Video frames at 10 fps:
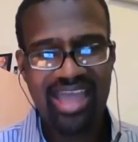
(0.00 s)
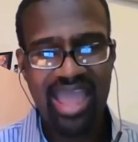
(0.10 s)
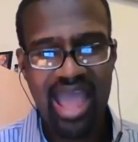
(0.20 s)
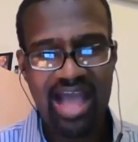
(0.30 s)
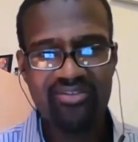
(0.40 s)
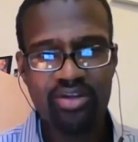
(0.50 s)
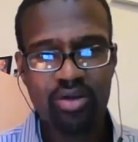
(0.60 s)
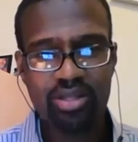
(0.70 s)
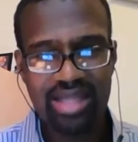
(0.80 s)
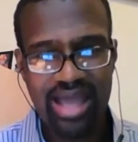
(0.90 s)
to have
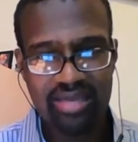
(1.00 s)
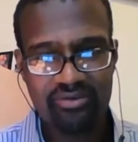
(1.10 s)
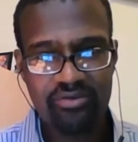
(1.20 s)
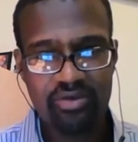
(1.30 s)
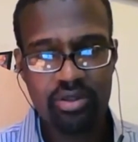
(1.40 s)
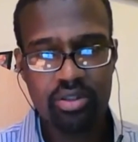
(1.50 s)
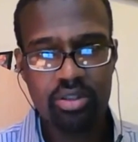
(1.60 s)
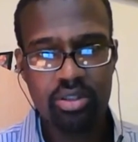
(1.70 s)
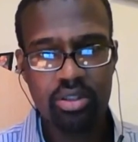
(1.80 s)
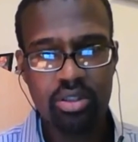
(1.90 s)
your life
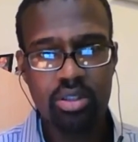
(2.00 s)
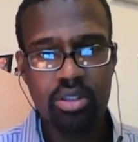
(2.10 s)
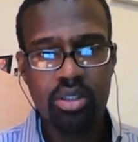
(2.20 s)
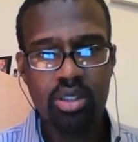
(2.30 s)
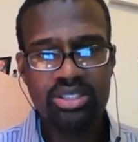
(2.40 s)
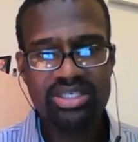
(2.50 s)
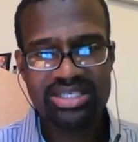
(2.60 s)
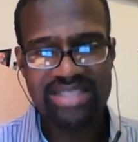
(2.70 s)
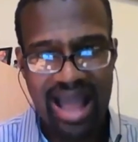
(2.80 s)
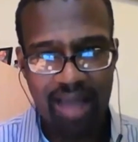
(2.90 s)

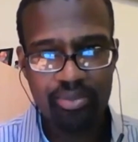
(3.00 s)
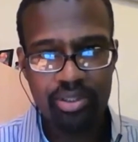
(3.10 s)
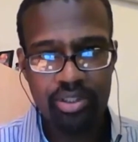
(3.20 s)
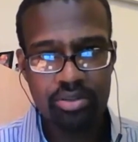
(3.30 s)
stop.